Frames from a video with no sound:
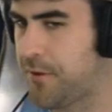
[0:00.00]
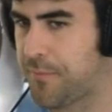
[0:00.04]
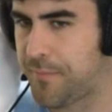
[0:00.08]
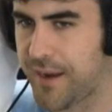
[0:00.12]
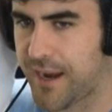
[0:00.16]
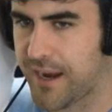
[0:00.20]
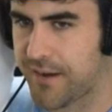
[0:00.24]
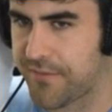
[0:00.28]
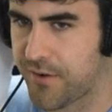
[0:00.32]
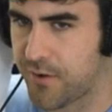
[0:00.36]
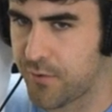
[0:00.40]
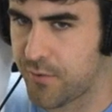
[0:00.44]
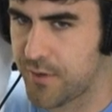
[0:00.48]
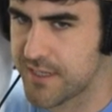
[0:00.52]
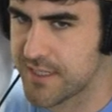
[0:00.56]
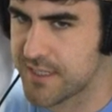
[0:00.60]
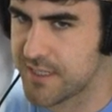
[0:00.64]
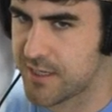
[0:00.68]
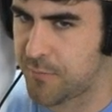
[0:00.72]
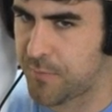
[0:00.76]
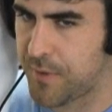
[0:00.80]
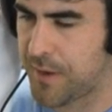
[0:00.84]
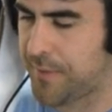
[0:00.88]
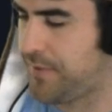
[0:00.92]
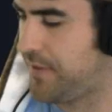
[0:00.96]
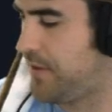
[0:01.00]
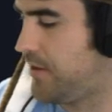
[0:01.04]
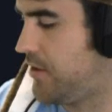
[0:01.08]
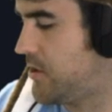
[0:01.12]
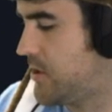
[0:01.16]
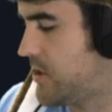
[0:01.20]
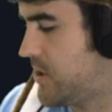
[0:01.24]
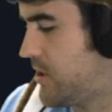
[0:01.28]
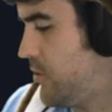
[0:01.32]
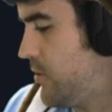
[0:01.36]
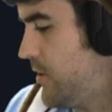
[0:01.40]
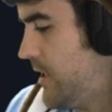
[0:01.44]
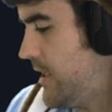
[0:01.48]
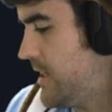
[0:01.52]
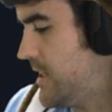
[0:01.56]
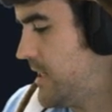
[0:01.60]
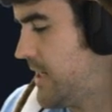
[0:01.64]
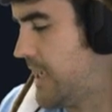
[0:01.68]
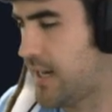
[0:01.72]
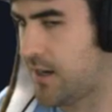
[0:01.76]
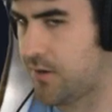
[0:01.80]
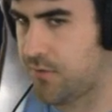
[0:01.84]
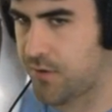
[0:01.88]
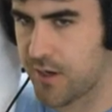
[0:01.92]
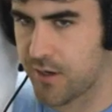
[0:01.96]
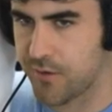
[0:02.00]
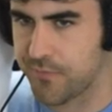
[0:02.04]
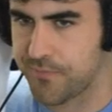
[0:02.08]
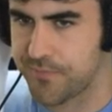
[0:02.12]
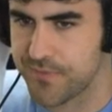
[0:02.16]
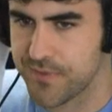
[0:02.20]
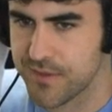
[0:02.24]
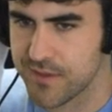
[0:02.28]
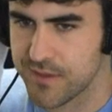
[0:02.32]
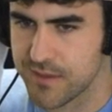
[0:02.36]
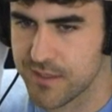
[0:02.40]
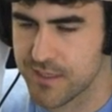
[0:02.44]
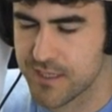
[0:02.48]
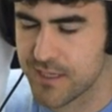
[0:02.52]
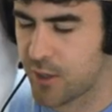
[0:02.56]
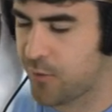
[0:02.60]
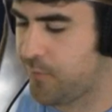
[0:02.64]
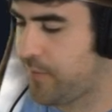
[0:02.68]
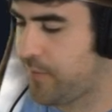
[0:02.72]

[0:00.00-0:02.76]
they're back for a reason, or maybe they're just too lazy. I don't know. Let's go